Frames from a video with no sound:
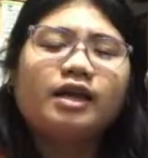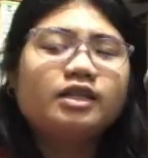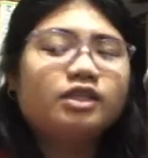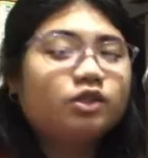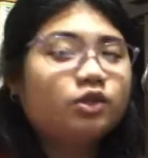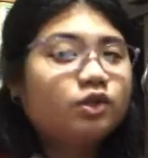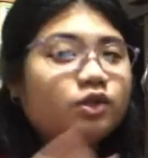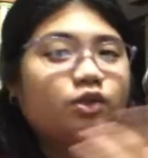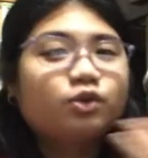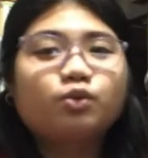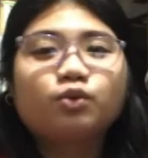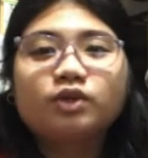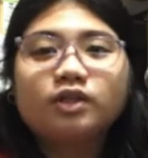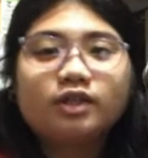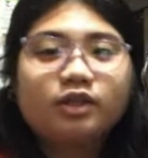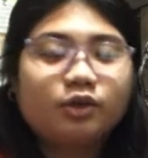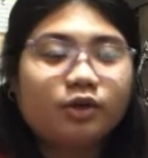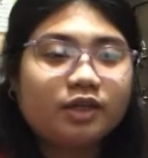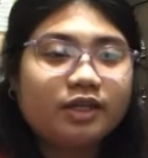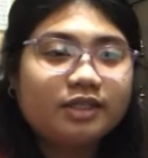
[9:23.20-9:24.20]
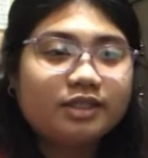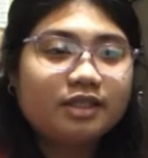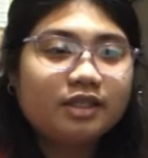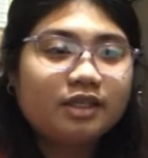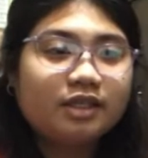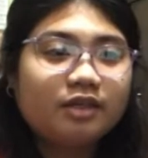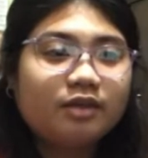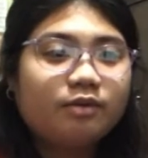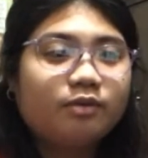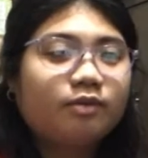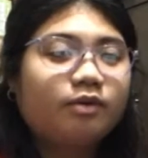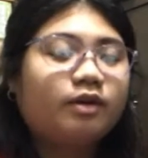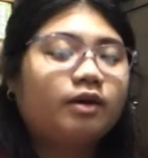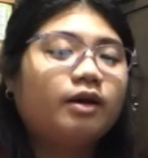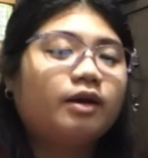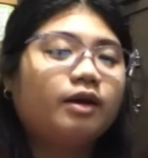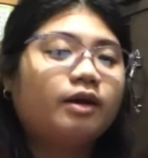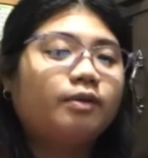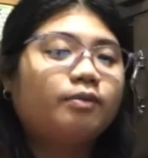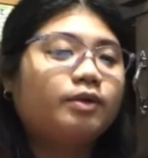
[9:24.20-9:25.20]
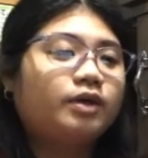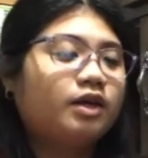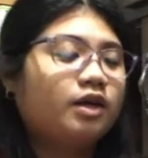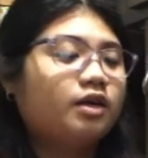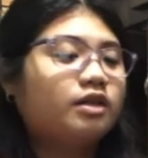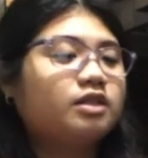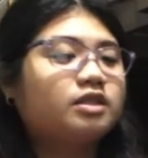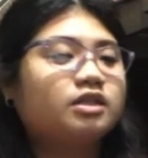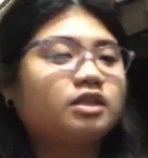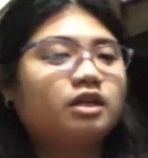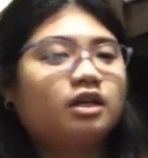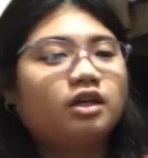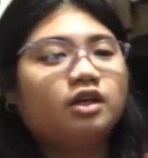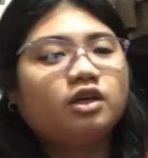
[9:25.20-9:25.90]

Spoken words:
It's just really crazy because,